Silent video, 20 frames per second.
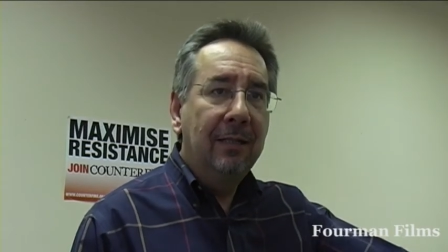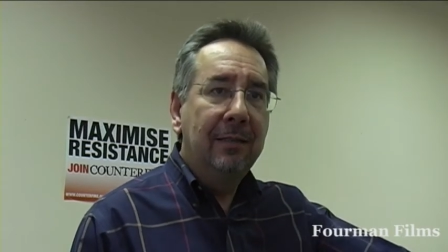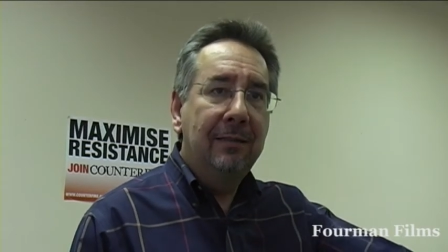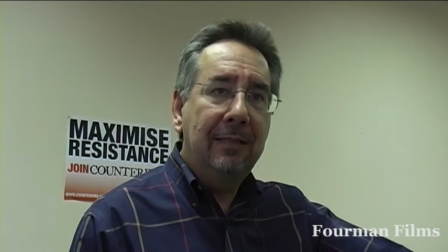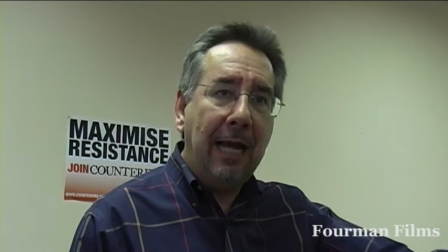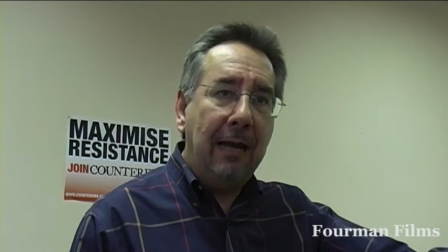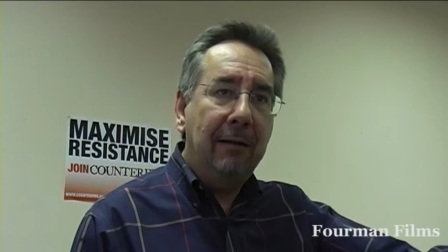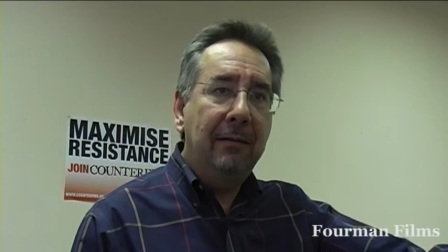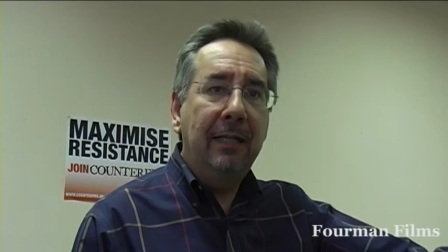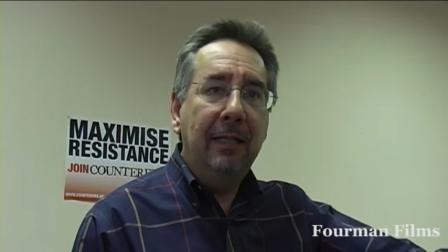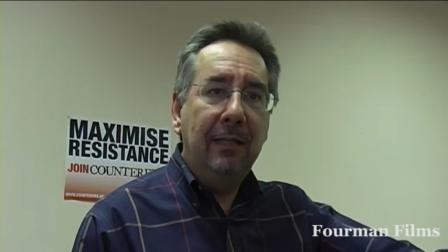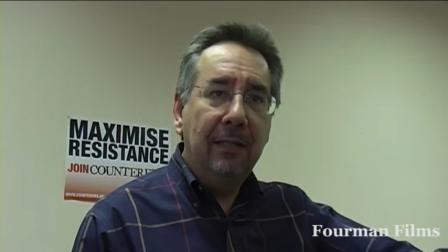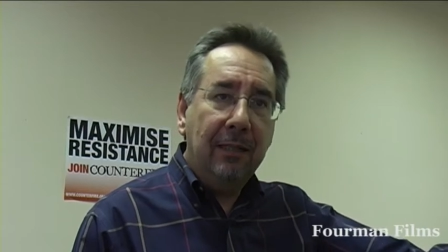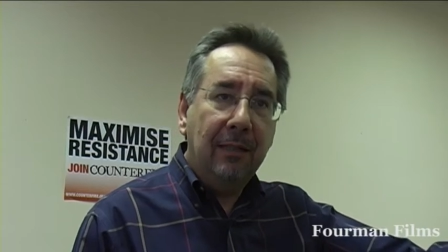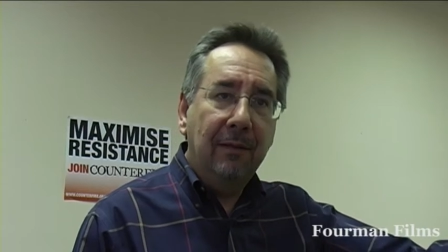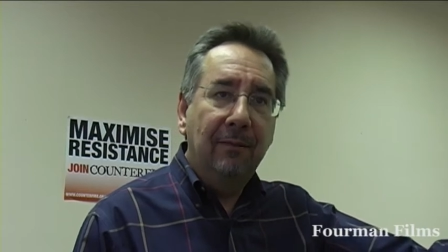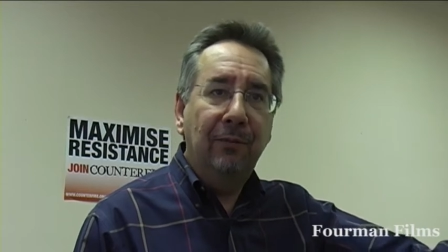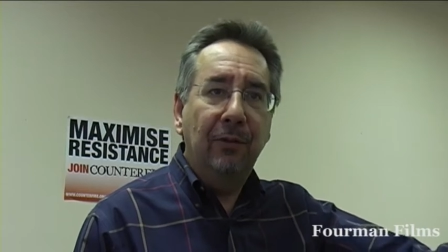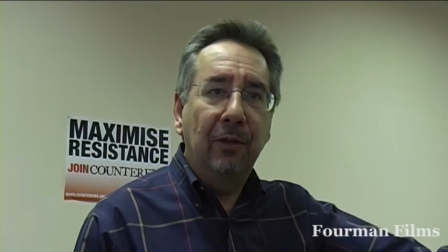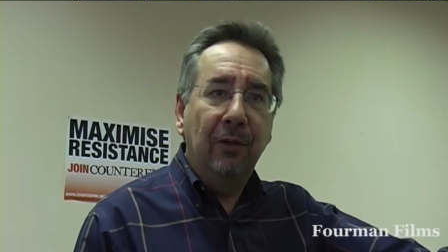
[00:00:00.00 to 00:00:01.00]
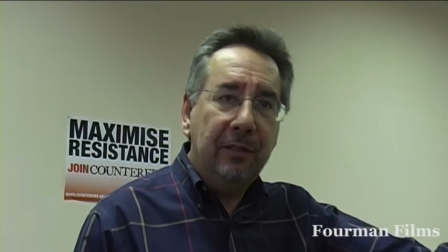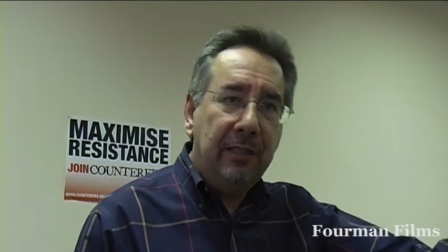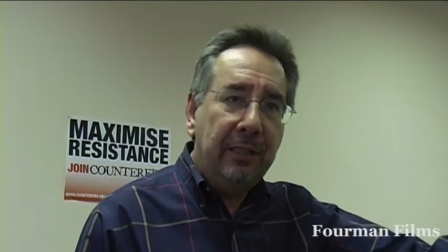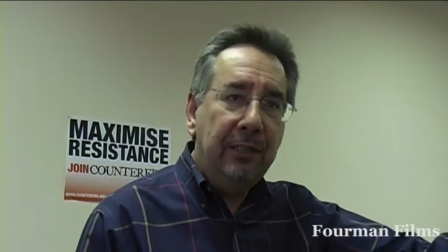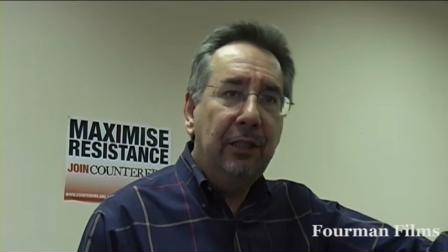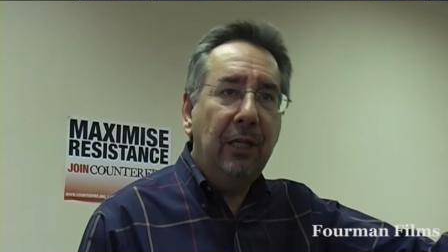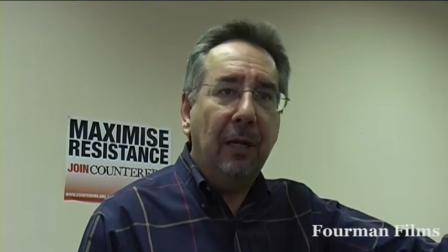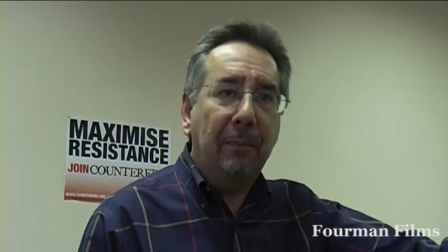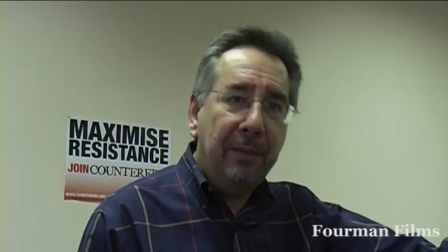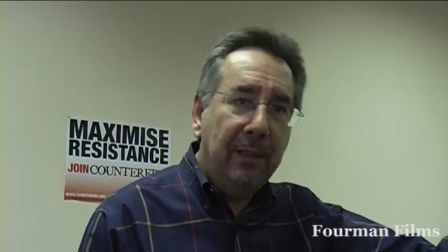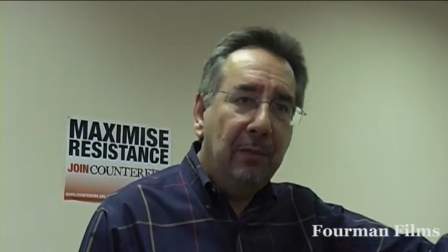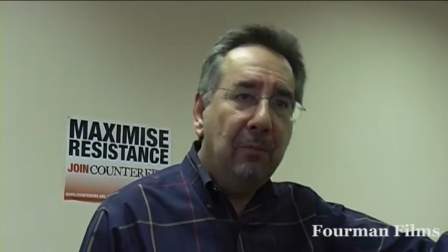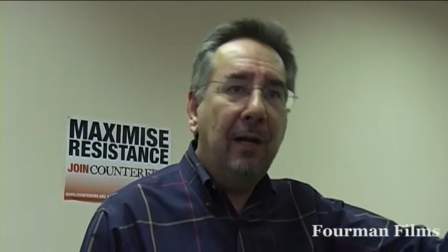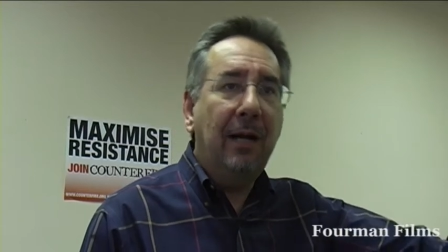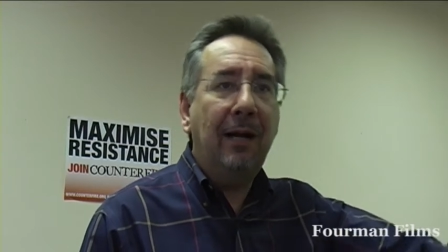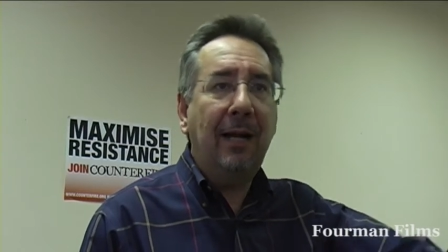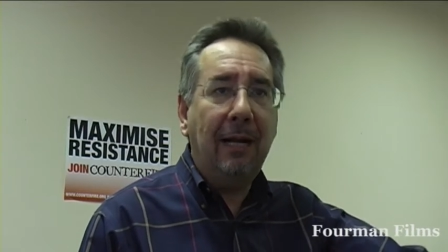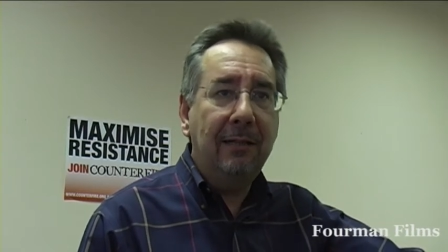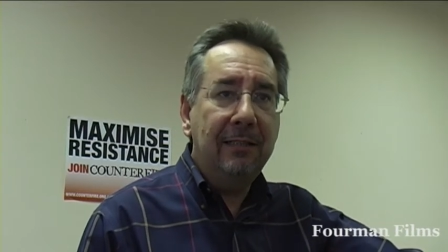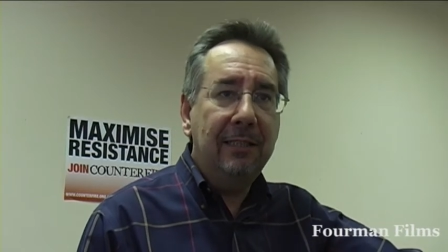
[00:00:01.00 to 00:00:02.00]
down in the converted yuppie
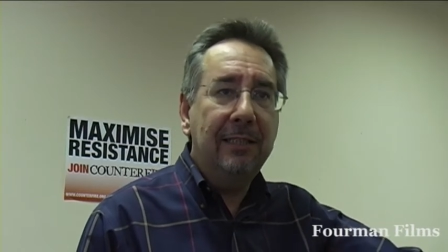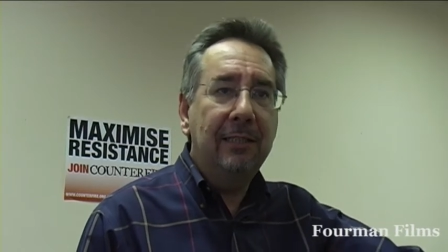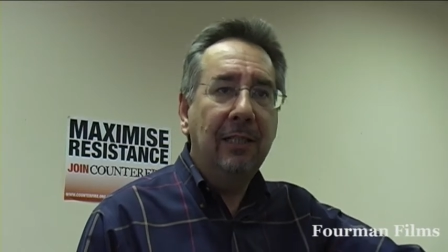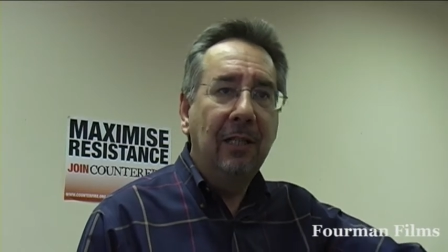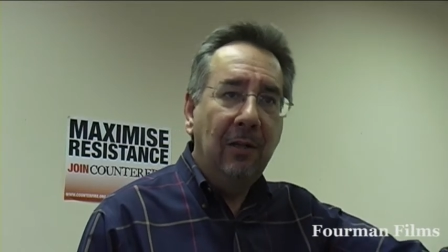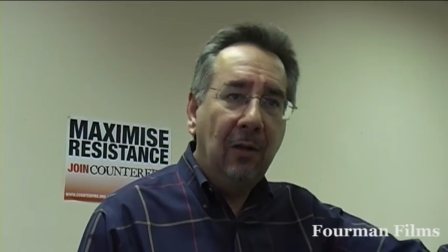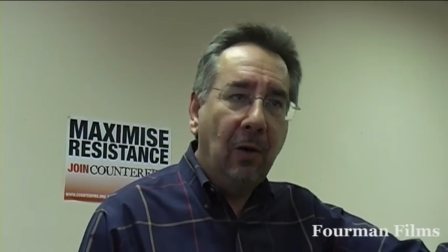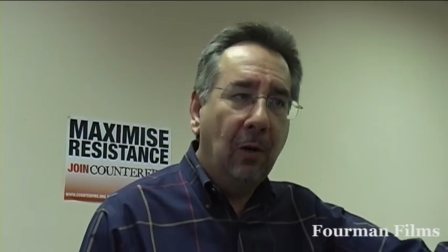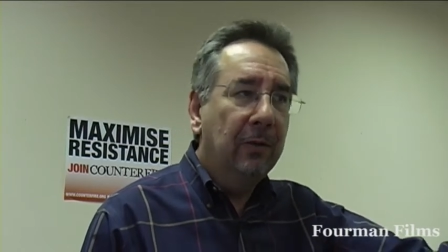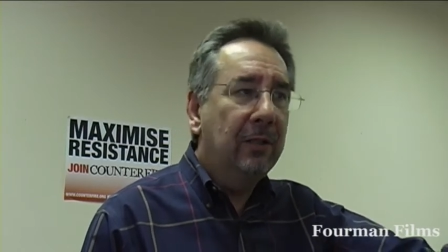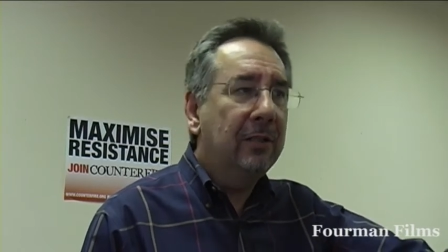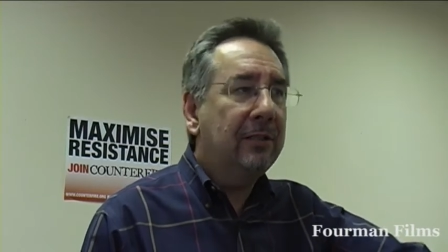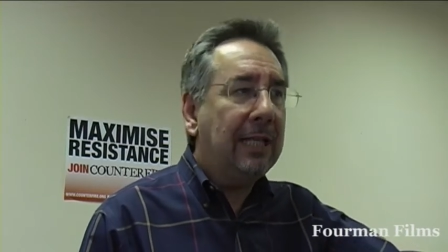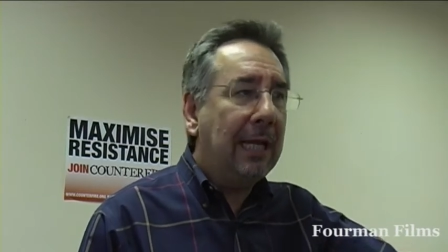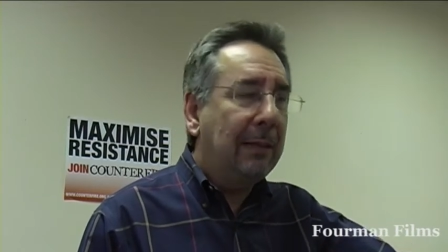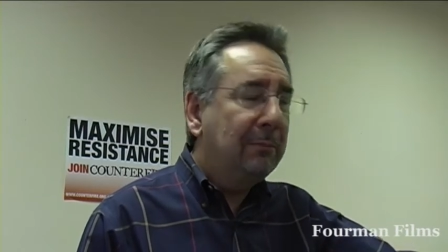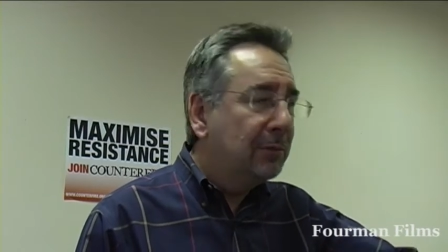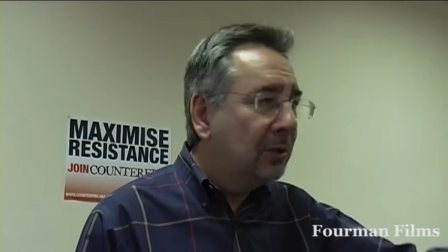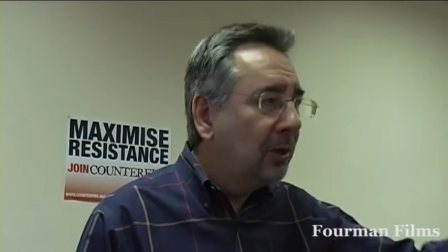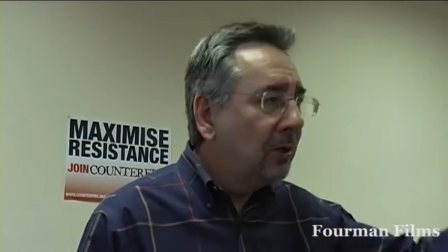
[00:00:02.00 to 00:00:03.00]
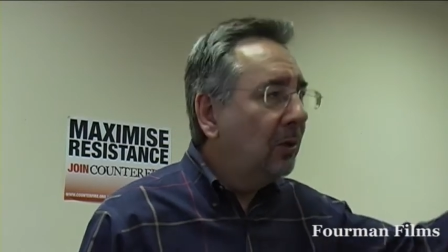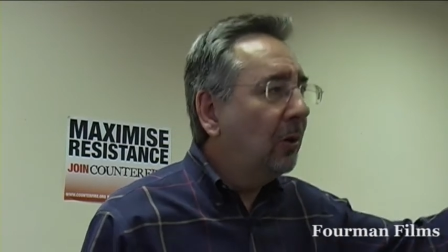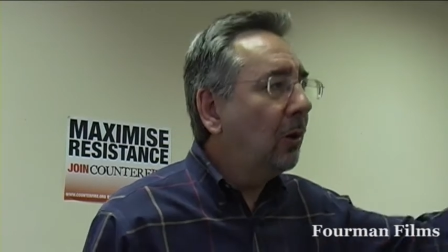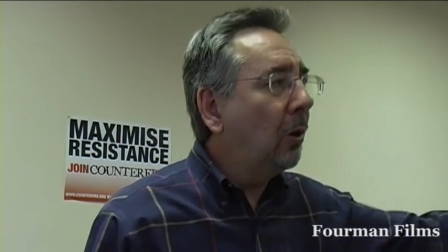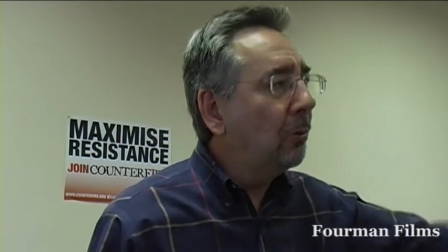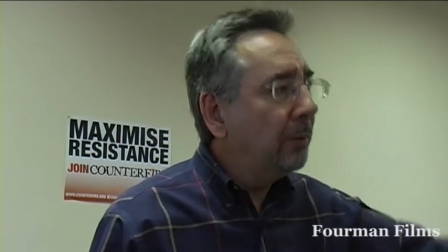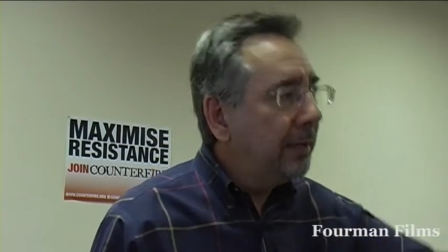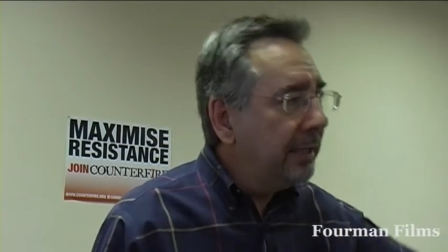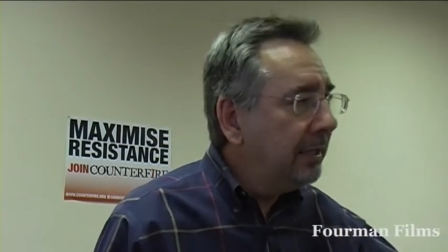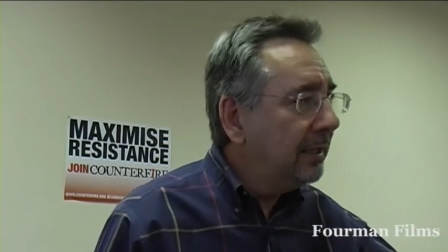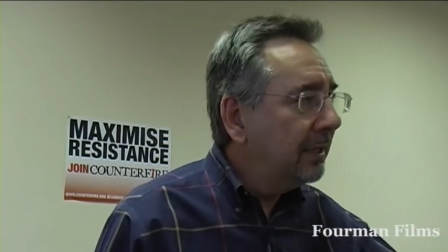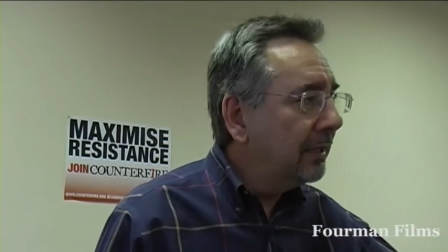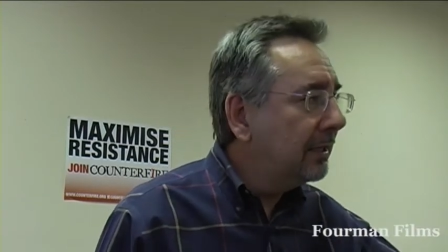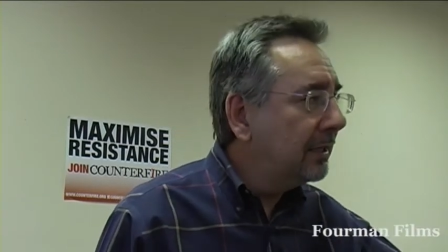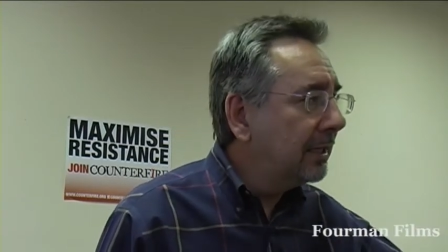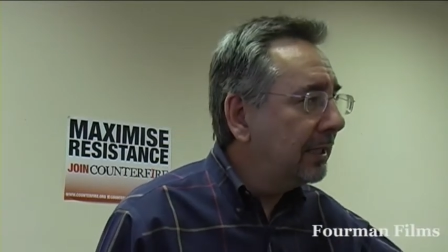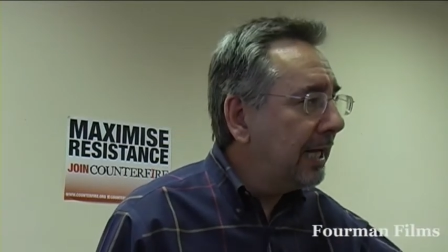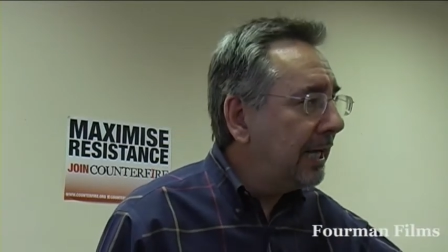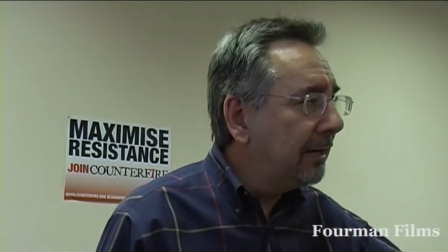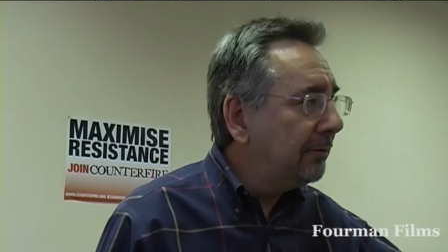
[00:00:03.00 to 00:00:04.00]
warehouses on the Thames or in
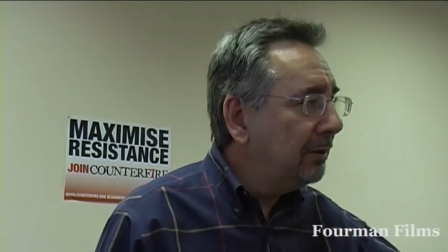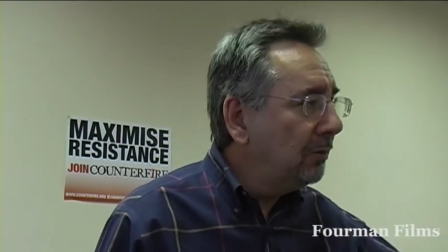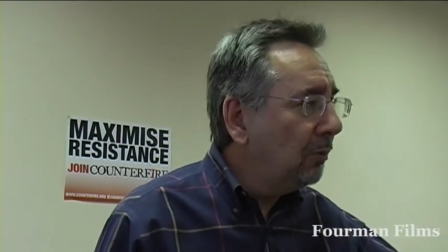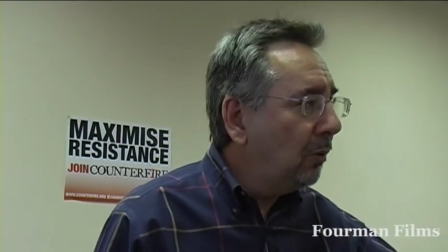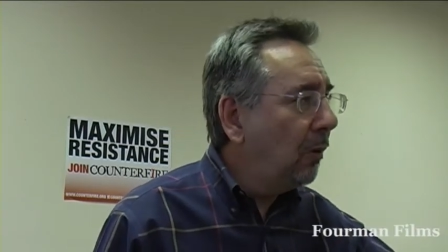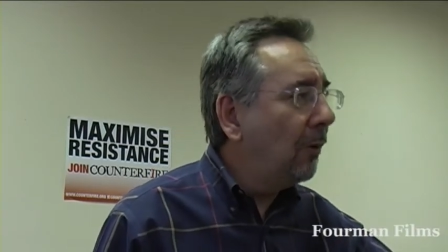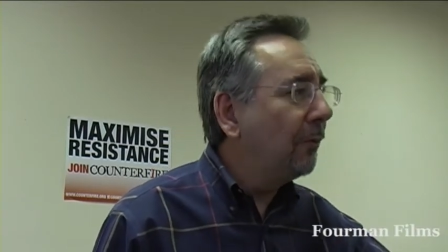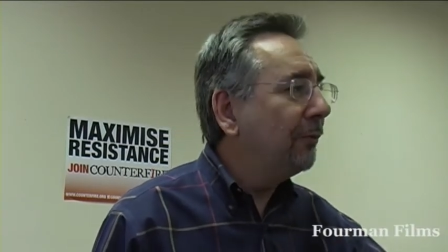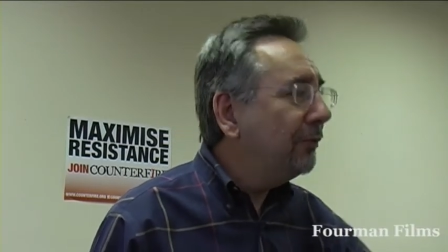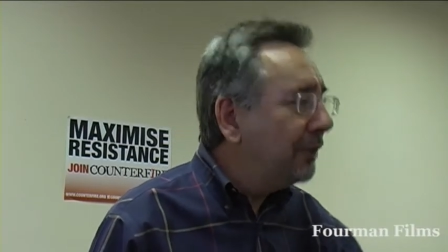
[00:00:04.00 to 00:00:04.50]
Canary Wharf?